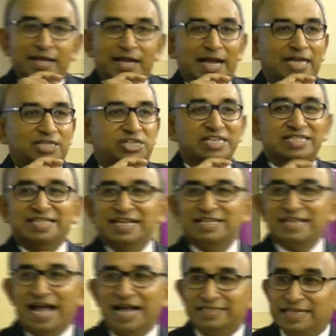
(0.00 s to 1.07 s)
and she says,
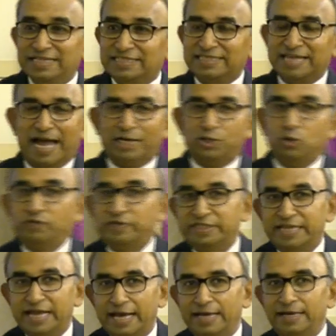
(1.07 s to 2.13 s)
as I sat over
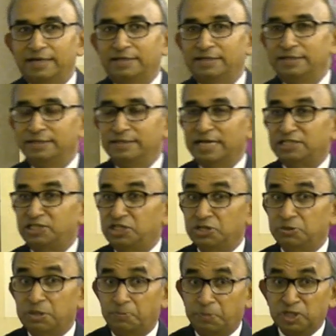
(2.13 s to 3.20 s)
there, that
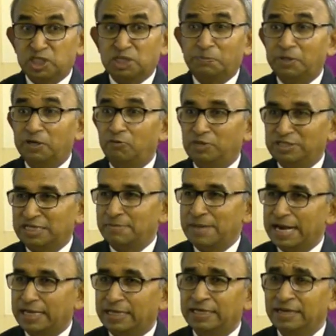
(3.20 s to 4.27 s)
the principal was an
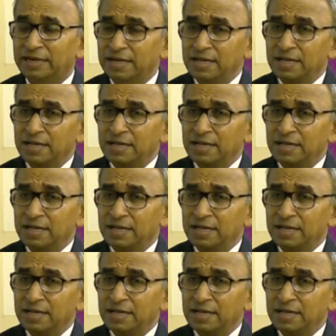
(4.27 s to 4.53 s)
American.